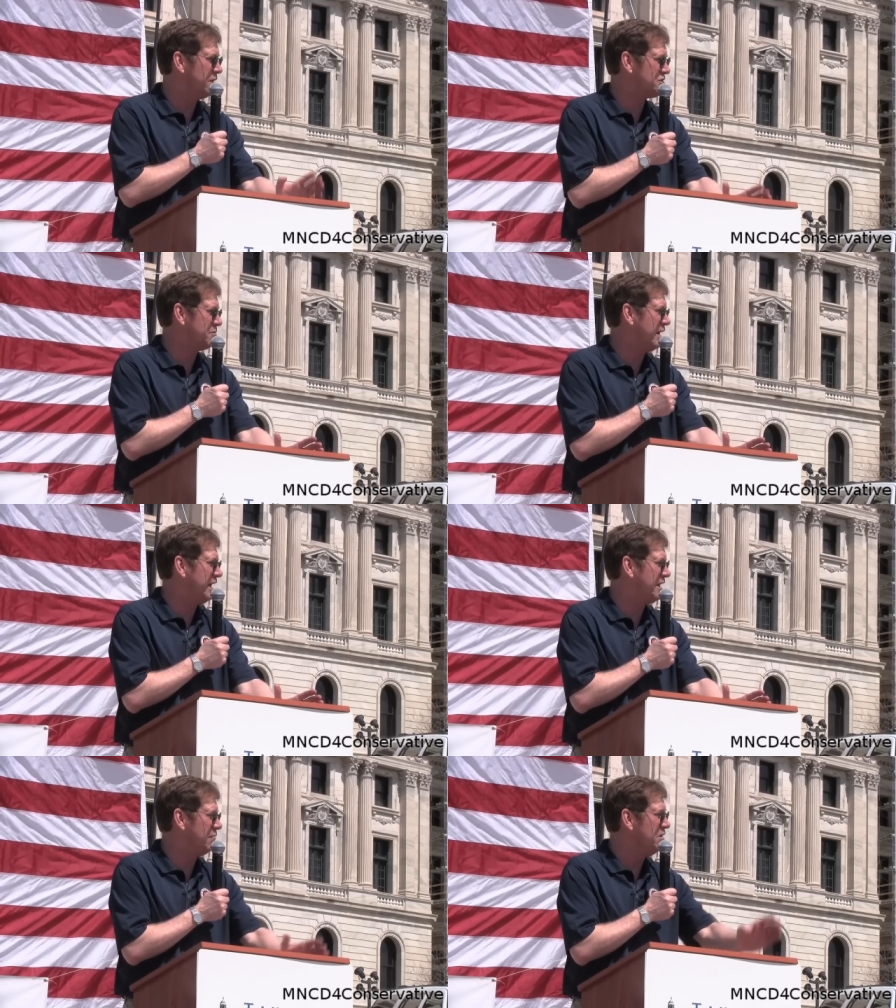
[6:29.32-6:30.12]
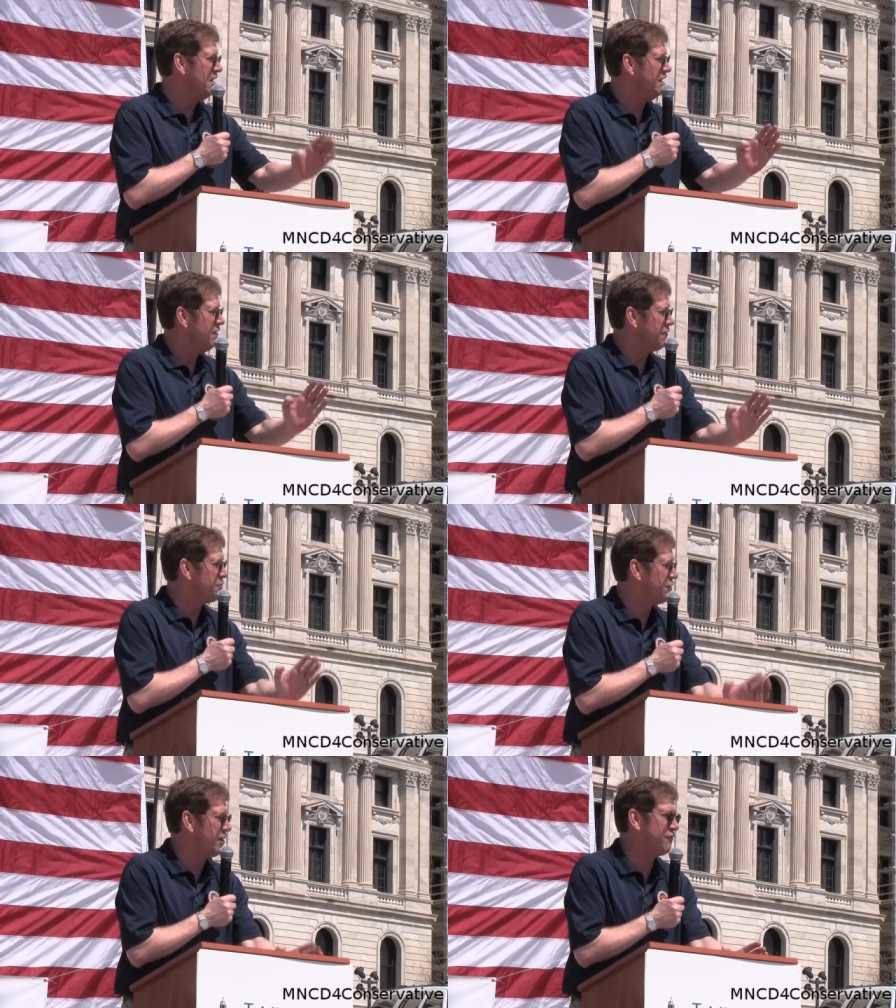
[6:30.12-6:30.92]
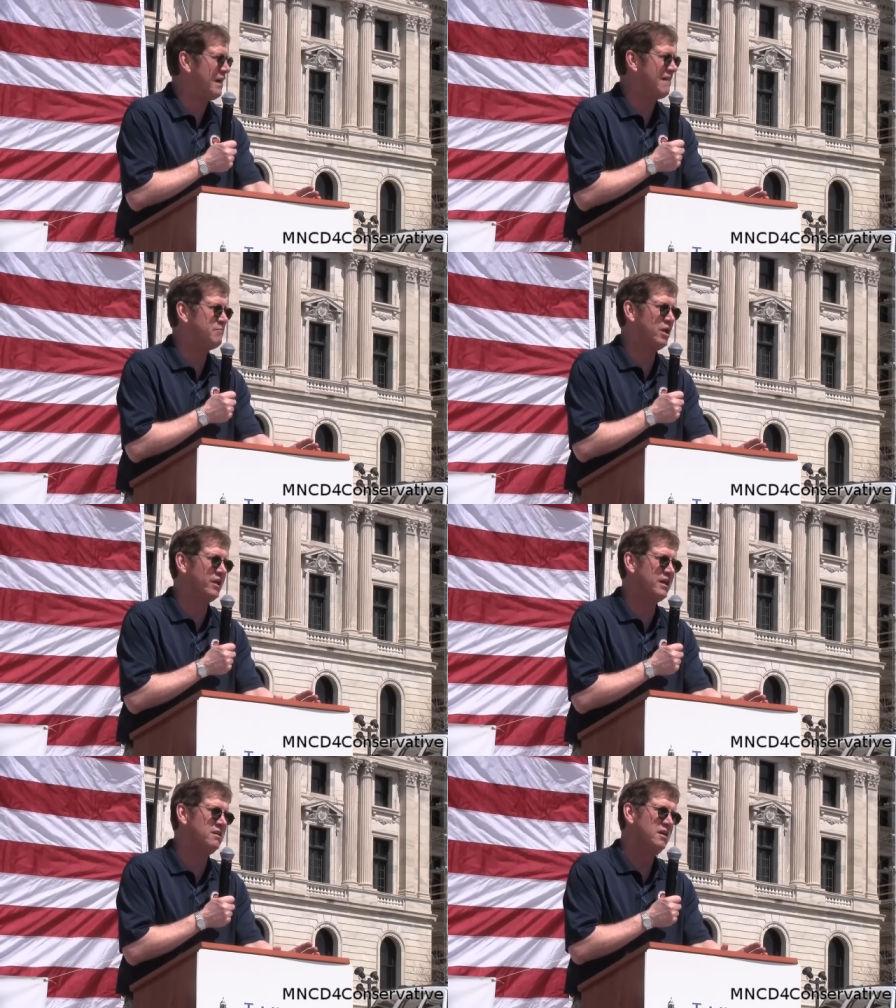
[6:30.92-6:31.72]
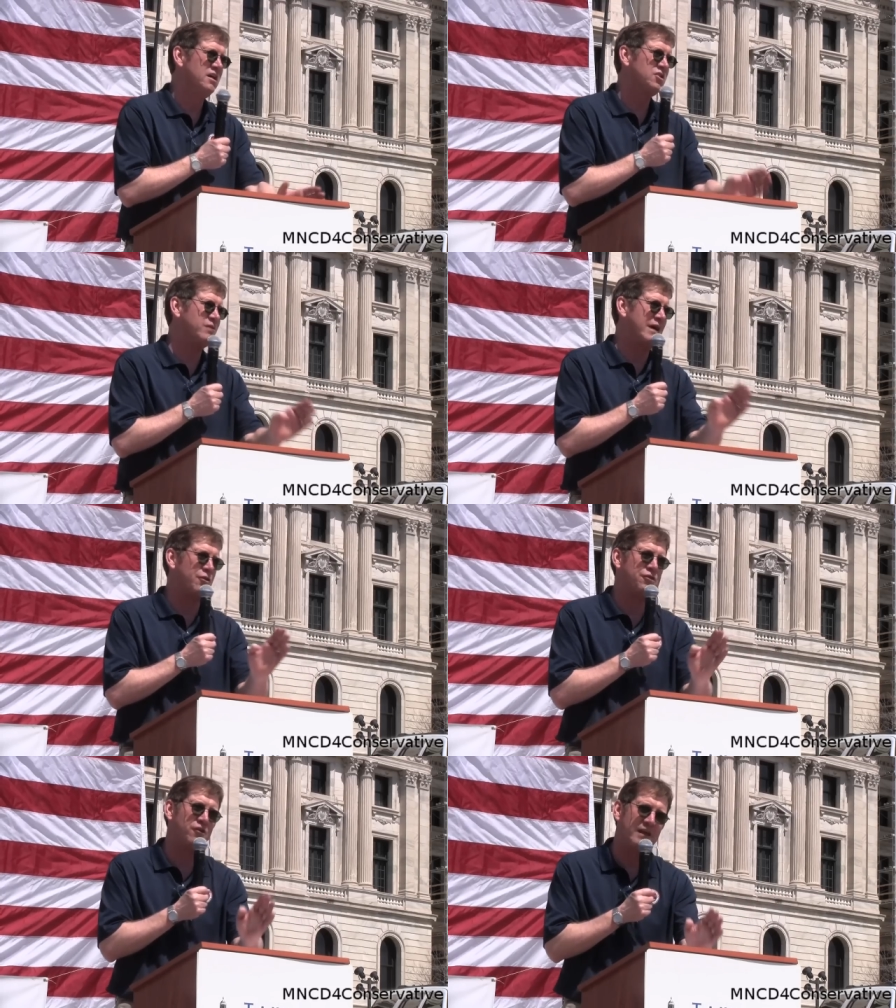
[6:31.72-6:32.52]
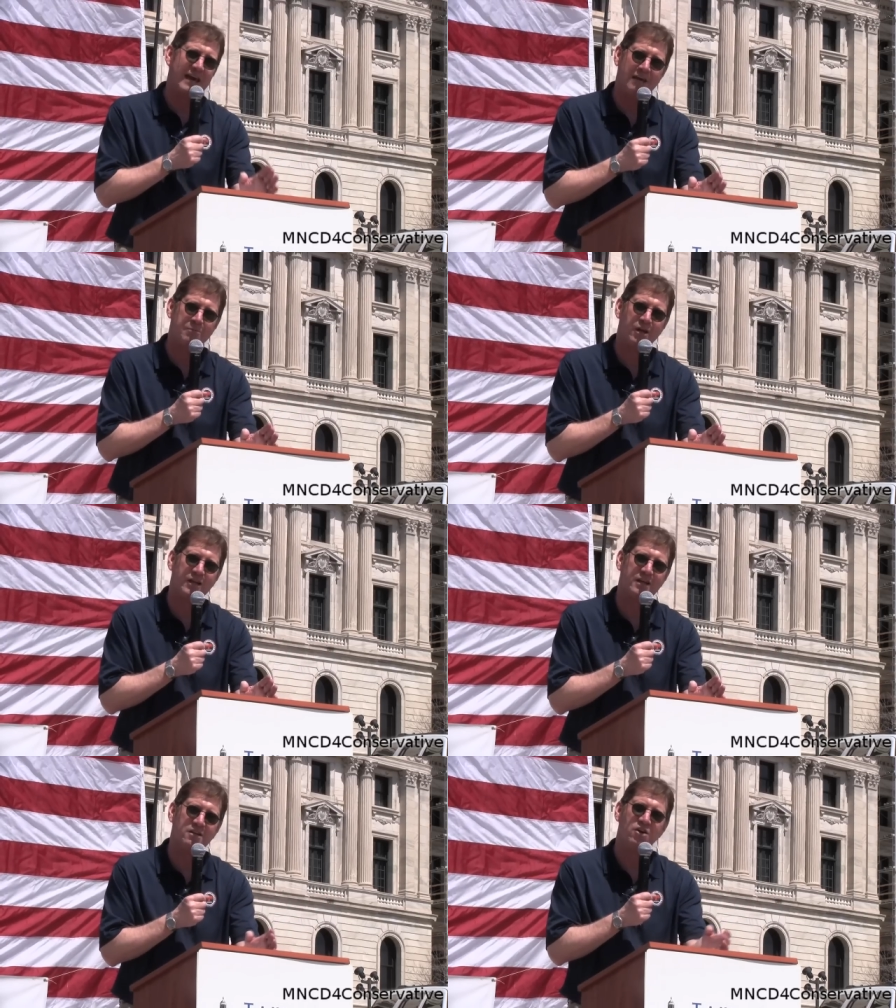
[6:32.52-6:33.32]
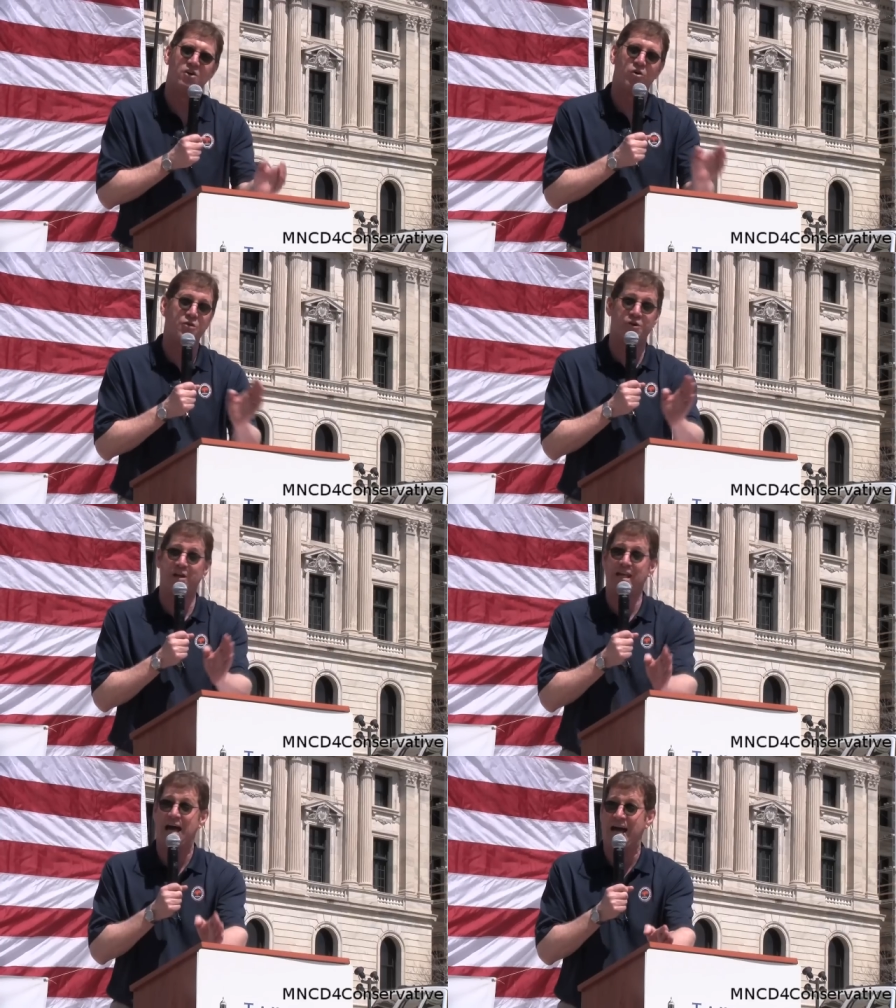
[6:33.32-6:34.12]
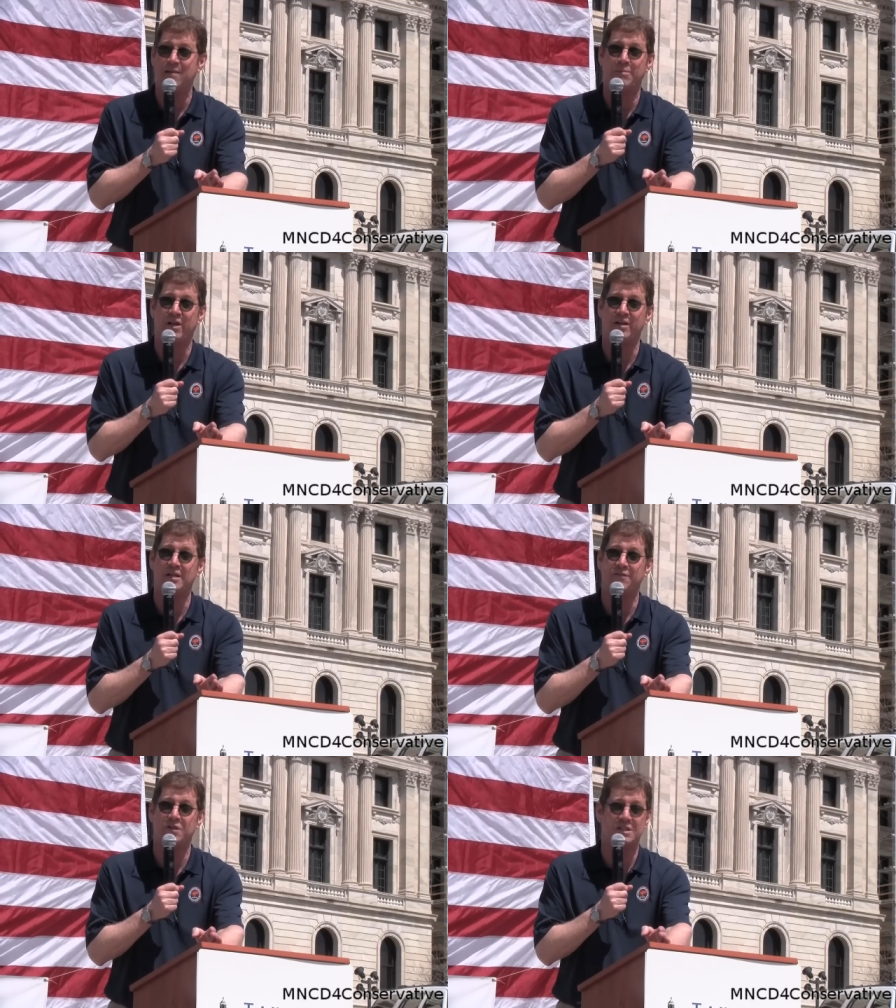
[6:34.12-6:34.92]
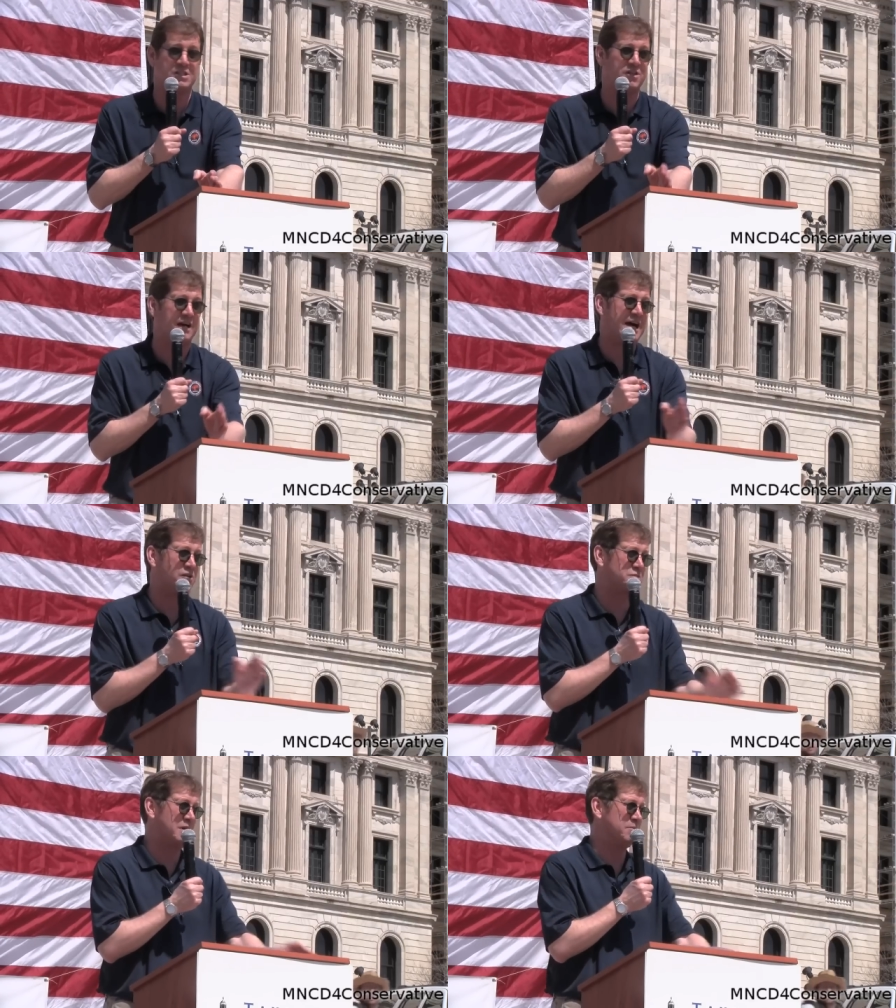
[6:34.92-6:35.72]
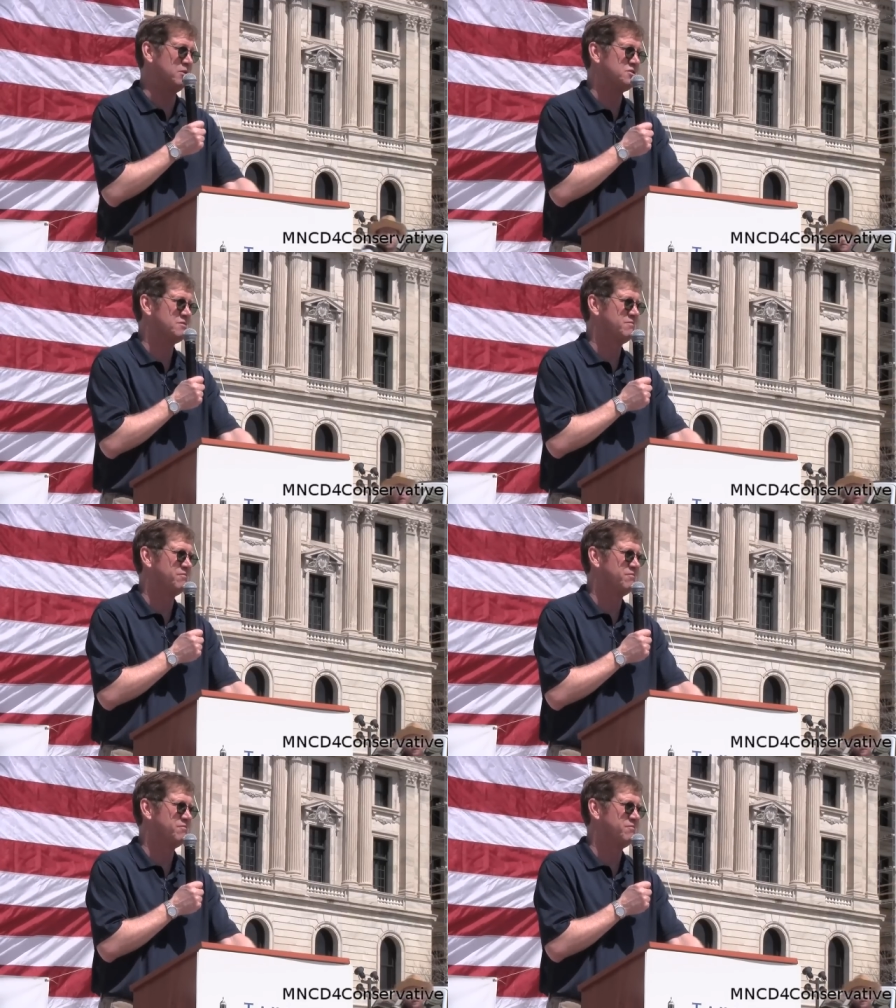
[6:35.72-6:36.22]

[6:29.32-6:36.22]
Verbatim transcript: budget biennium, from 35 billion to either 38 billion or 39 billion if you listen to the House members.